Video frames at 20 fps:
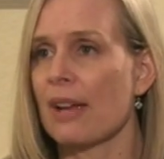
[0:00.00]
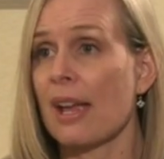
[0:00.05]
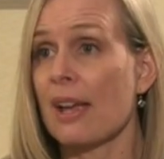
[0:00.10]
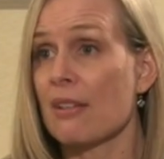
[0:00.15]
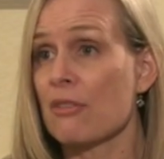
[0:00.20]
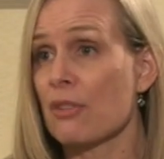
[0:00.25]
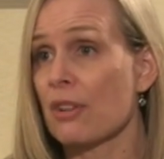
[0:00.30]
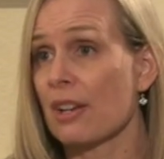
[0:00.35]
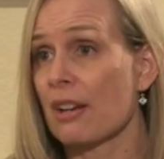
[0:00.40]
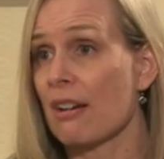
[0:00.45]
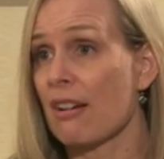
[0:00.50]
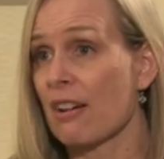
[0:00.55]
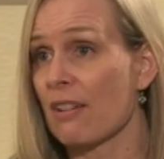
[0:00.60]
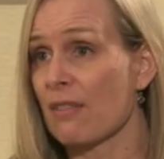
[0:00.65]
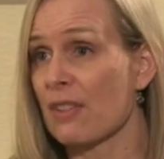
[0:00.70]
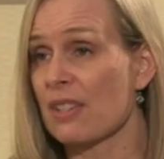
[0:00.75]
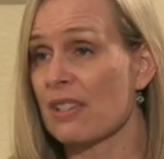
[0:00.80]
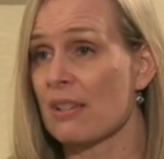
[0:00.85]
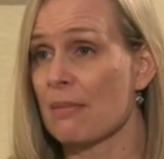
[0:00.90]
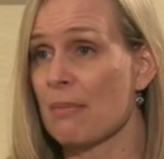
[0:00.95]
And you're going to
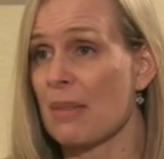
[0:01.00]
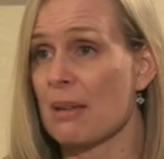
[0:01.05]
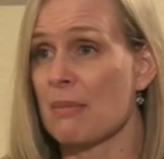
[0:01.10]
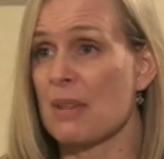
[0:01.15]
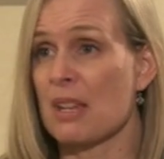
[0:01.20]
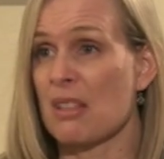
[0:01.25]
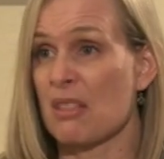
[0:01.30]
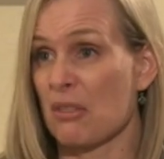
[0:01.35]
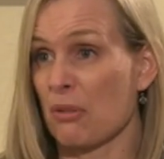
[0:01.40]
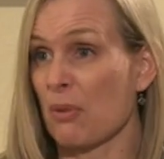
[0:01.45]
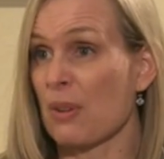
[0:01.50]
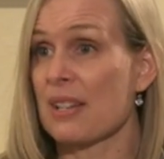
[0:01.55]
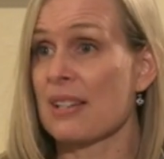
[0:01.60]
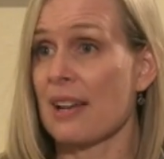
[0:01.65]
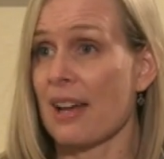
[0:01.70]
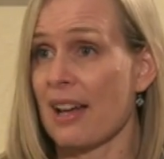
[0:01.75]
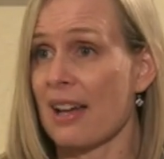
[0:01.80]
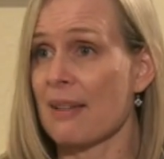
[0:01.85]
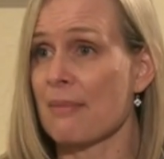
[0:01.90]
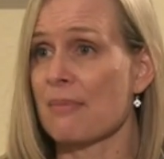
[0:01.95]
harvest it maybe 3
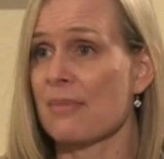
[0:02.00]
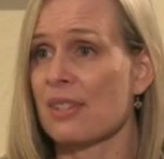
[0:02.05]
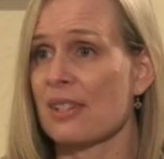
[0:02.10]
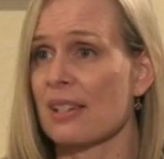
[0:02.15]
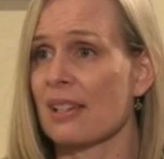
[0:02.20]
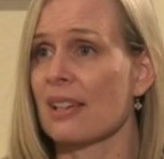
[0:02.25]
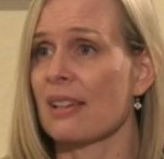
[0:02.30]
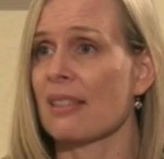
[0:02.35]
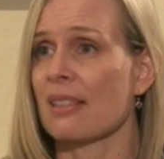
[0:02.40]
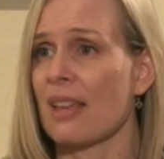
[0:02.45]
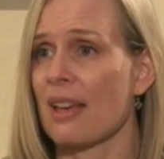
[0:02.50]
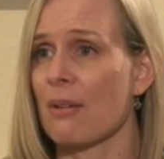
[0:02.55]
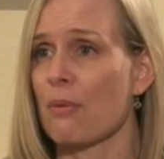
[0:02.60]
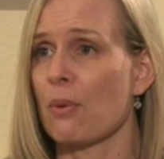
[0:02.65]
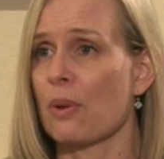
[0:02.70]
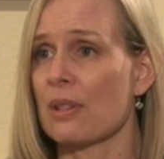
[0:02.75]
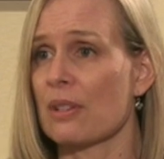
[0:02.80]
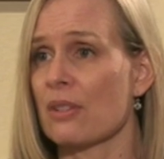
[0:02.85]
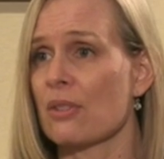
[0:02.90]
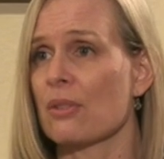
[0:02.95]
times to get that
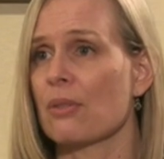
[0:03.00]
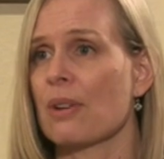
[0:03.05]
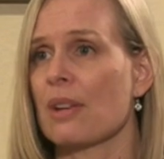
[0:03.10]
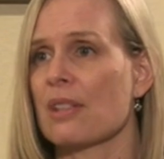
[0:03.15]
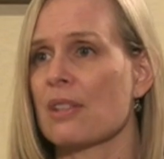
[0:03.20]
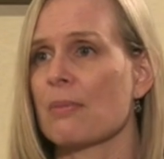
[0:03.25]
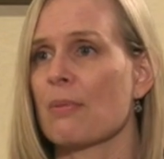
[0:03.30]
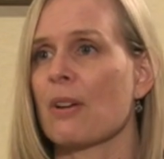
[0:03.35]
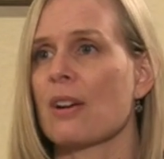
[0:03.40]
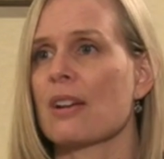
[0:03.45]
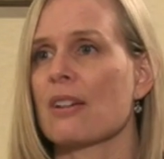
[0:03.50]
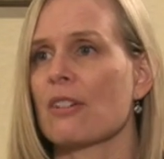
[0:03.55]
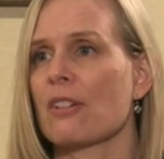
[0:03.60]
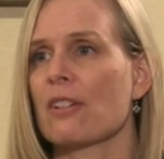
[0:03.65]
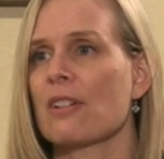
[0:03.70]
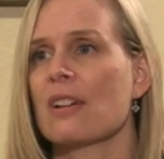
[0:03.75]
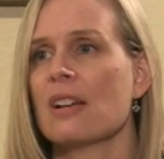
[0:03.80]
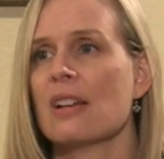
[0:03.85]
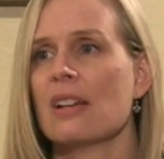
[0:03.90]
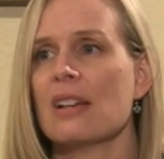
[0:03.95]
1 to 2 tons per acre.
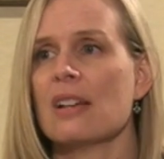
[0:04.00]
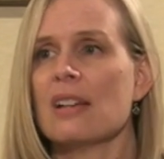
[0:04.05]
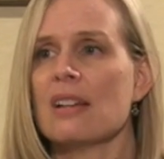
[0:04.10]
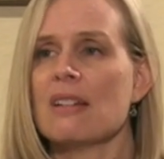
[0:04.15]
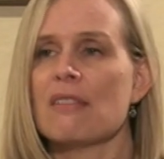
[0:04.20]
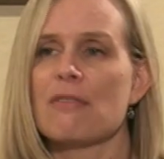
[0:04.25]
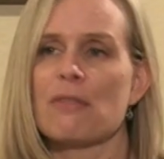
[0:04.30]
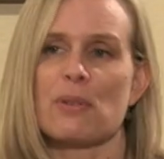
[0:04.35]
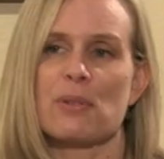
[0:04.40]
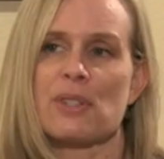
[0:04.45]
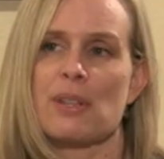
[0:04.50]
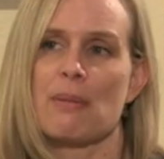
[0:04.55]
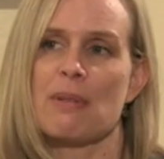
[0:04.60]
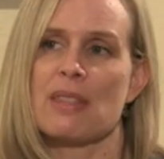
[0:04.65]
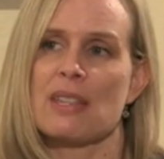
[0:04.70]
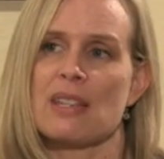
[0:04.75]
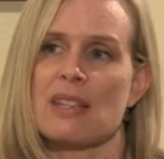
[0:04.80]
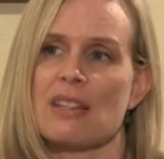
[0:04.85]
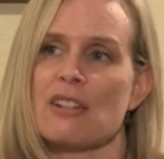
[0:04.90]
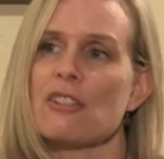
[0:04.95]
For some of
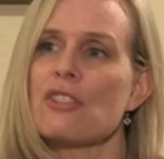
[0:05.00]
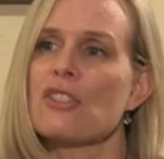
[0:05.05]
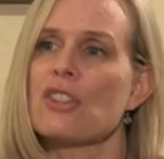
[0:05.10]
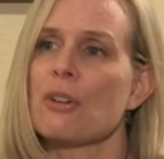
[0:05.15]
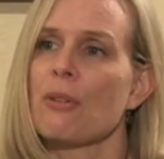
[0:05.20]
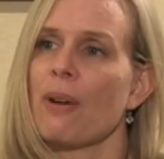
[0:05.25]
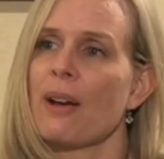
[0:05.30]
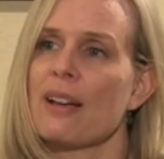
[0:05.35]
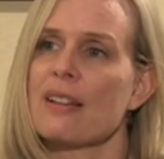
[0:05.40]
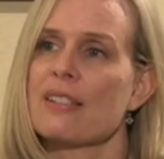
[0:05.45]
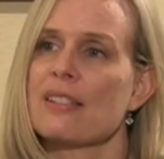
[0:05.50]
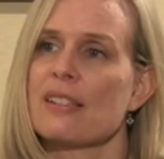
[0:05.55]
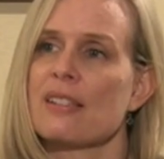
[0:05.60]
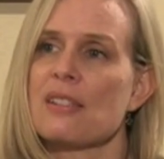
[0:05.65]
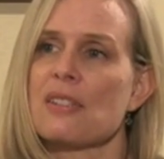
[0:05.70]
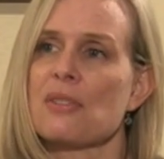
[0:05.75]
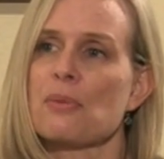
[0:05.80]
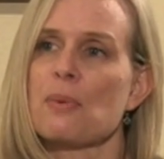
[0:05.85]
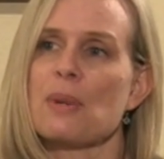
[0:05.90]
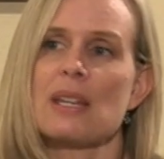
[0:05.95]
the energy
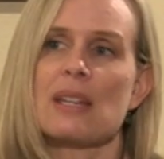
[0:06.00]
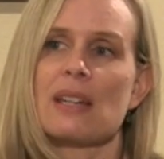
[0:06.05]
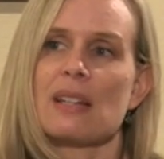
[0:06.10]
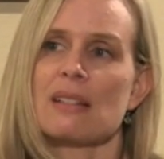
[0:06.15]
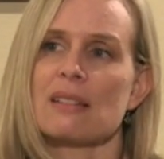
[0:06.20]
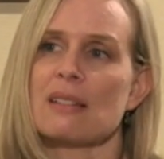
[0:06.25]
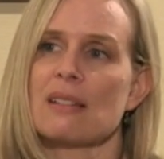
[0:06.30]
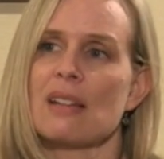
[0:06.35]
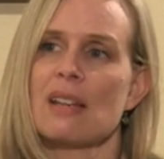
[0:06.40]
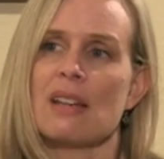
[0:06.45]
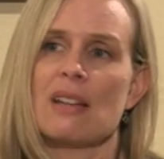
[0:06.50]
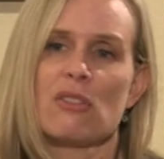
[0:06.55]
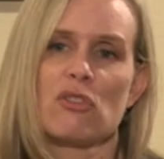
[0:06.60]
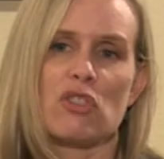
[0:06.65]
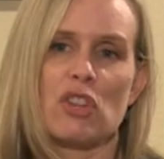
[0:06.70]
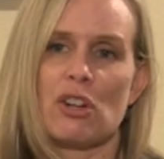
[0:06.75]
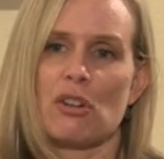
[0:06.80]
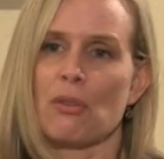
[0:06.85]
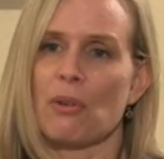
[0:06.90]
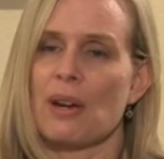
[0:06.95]
grasses, we can
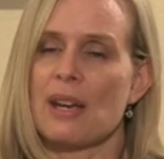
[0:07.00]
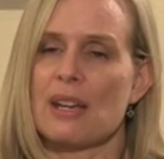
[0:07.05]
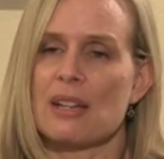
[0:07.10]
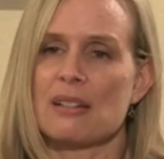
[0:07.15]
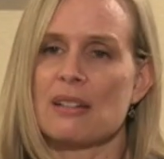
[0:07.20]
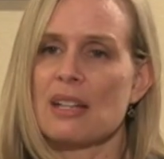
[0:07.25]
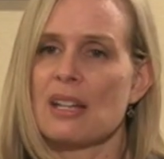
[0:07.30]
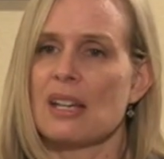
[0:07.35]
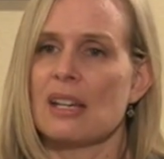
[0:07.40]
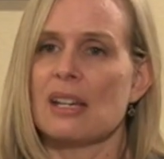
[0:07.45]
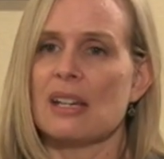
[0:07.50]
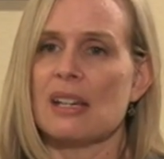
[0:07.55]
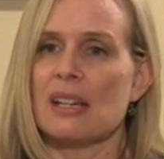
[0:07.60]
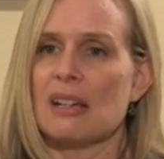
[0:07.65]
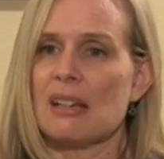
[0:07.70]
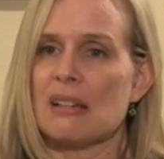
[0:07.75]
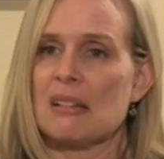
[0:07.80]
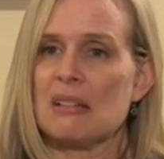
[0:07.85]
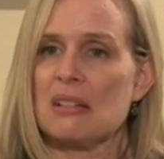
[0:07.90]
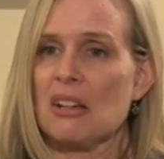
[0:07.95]
generate,
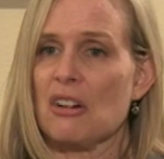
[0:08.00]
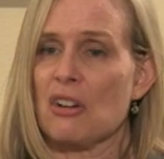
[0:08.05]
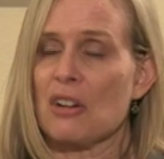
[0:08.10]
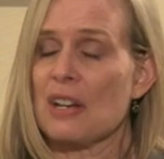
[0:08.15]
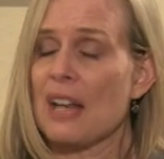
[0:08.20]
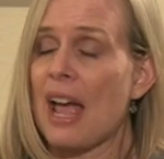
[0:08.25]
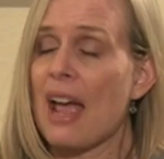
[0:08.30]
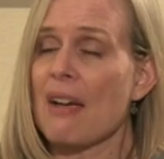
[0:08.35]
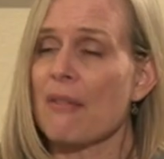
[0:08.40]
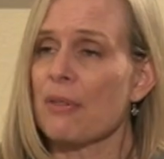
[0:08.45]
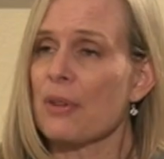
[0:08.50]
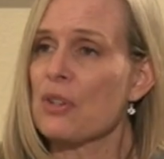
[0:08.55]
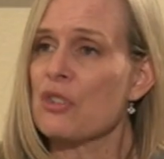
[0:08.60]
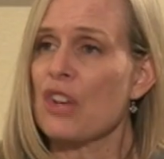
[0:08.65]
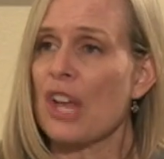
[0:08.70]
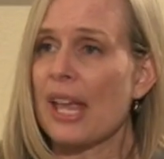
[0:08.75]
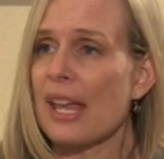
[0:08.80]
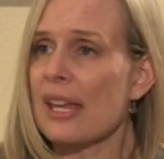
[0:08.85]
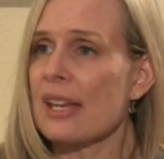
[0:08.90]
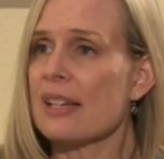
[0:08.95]
on
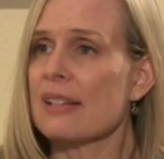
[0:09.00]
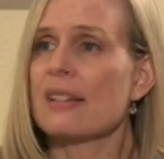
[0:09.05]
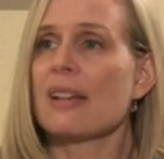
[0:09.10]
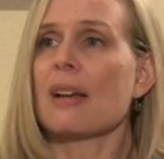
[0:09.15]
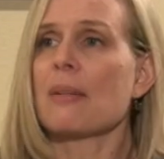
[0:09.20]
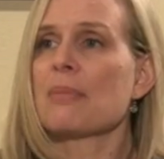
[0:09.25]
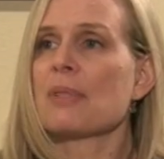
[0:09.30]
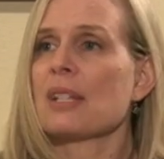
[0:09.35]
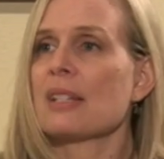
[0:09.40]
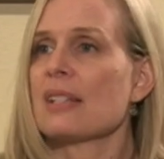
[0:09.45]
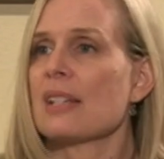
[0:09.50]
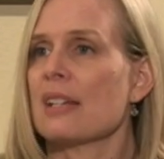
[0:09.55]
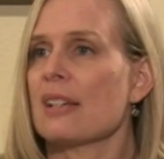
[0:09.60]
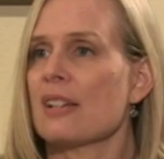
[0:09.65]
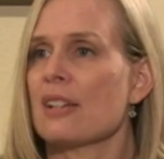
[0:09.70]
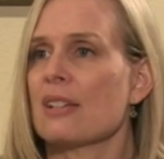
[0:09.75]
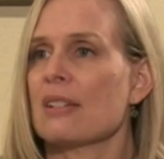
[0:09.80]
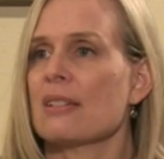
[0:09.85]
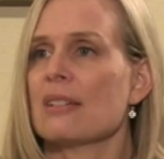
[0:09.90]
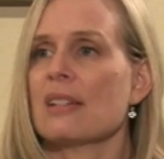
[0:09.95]
average, 8 up to
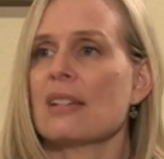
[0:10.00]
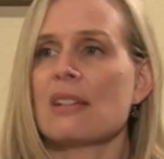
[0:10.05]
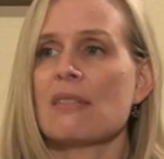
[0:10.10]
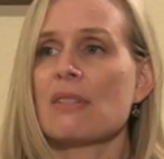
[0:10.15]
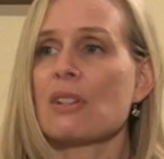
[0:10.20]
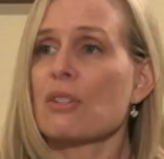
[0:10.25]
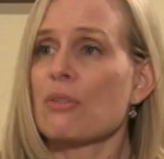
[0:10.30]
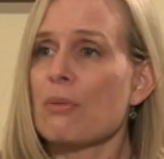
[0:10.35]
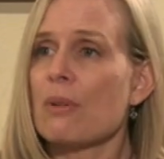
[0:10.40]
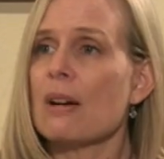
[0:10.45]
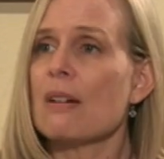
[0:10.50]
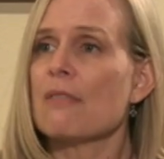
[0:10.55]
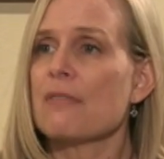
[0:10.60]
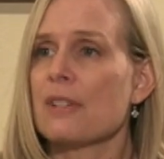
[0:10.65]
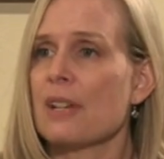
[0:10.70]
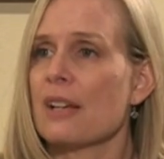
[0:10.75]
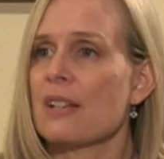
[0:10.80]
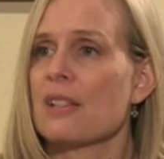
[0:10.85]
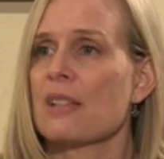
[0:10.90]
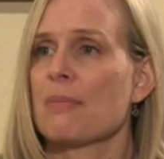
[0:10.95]
10, even 12
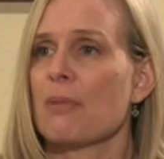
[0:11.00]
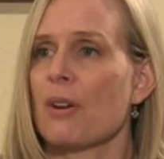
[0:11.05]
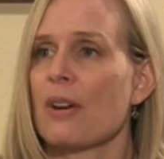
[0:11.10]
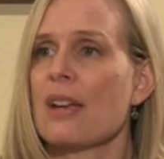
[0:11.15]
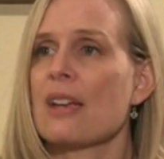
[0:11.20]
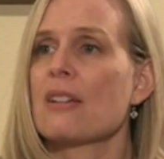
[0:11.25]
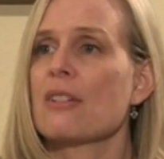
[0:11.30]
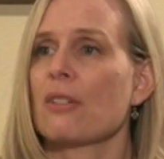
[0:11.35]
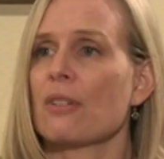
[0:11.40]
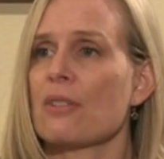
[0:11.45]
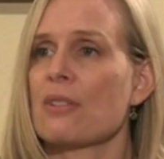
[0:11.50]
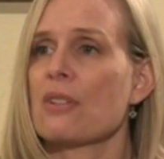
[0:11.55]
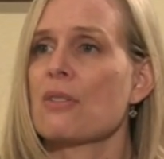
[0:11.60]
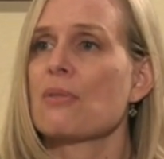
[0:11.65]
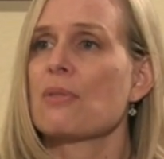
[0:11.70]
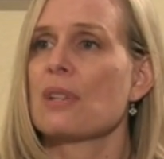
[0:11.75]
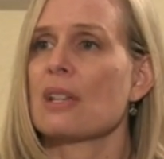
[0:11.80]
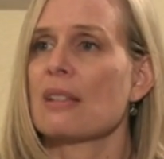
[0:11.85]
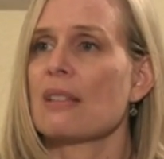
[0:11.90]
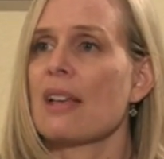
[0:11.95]
tons per acre
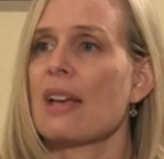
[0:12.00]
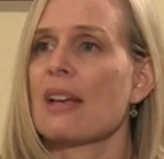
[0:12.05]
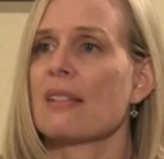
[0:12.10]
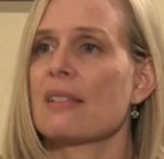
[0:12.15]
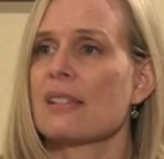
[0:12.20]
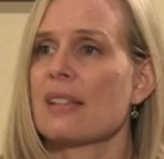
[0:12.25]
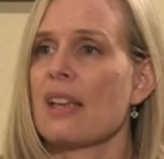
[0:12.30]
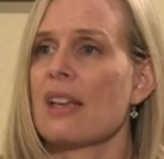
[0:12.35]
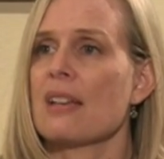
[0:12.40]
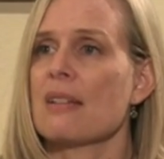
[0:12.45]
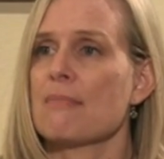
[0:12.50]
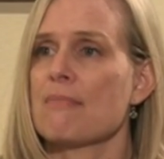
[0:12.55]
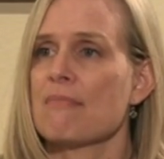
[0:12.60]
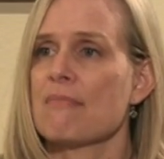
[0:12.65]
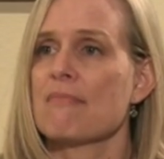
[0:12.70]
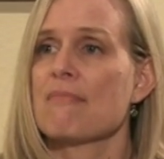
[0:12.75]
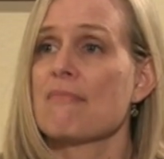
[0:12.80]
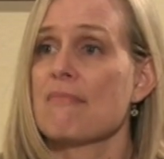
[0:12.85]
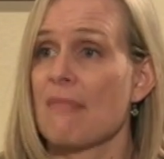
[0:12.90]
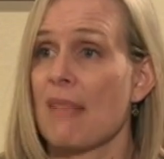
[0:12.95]
using that
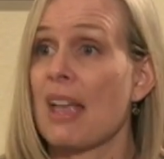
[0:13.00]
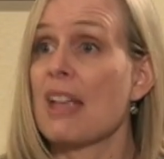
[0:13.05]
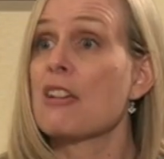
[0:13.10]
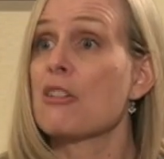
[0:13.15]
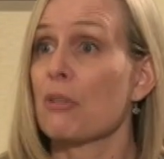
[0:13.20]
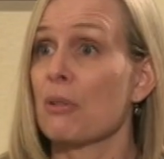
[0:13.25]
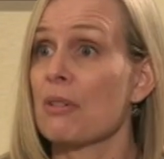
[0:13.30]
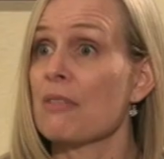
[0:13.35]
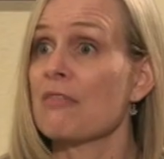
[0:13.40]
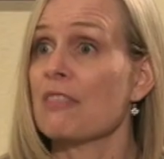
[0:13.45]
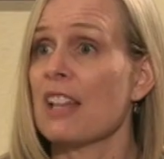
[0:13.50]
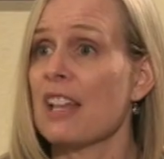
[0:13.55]
same acre of